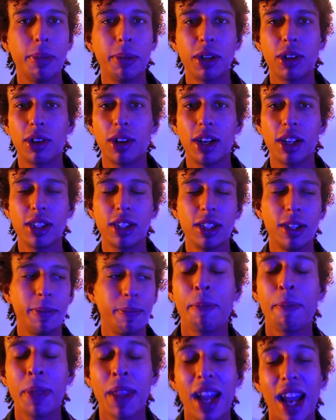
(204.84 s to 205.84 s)
across them.
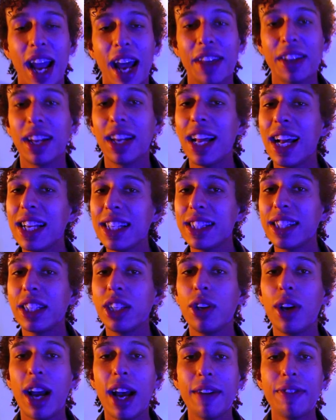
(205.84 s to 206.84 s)
And the last thing
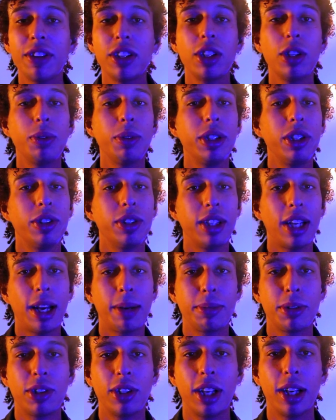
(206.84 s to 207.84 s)
you have to do when you're in
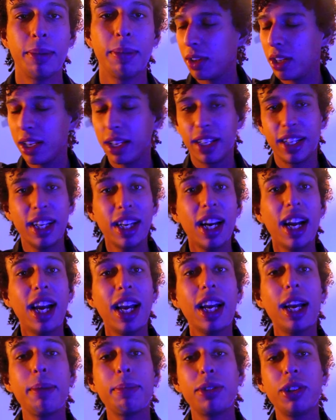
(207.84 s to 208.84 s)
Amsterdam, get
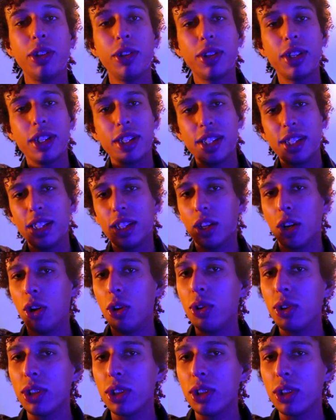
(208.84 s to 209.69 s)
high up so you can see the whole